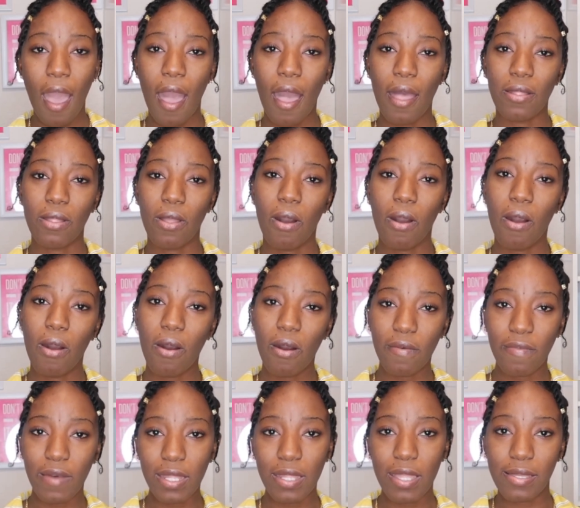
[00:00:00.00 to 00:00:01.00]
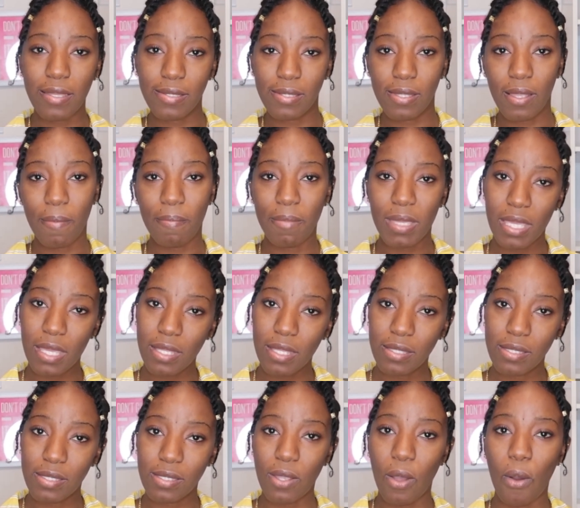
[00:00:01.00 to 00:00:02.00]
And overdessa
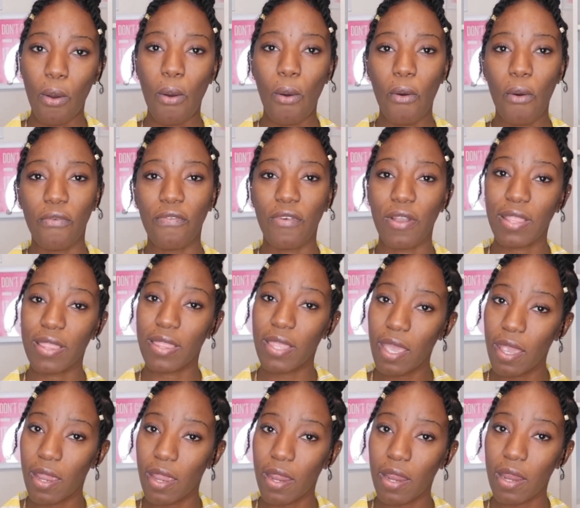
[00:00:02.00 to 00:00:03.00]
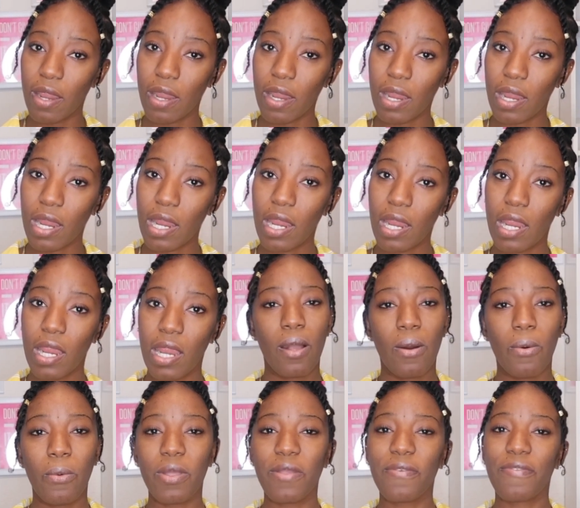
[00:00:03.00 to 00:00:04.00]
means over there.
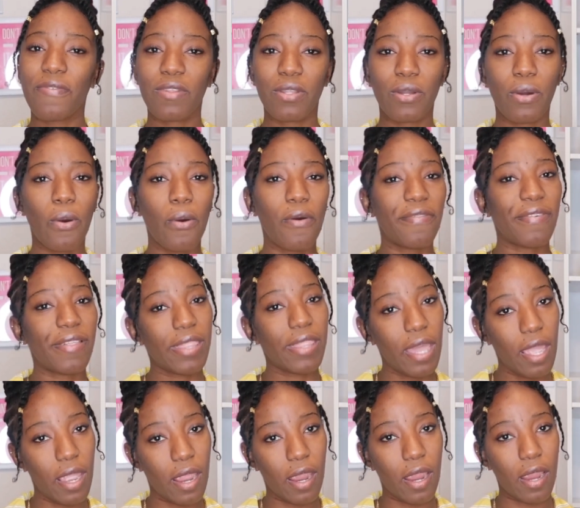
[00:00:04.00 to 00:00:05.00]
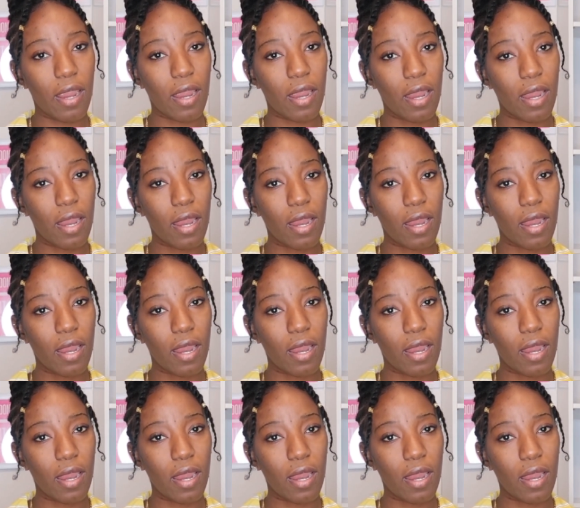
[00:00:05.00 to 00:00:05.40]
We finna go over there.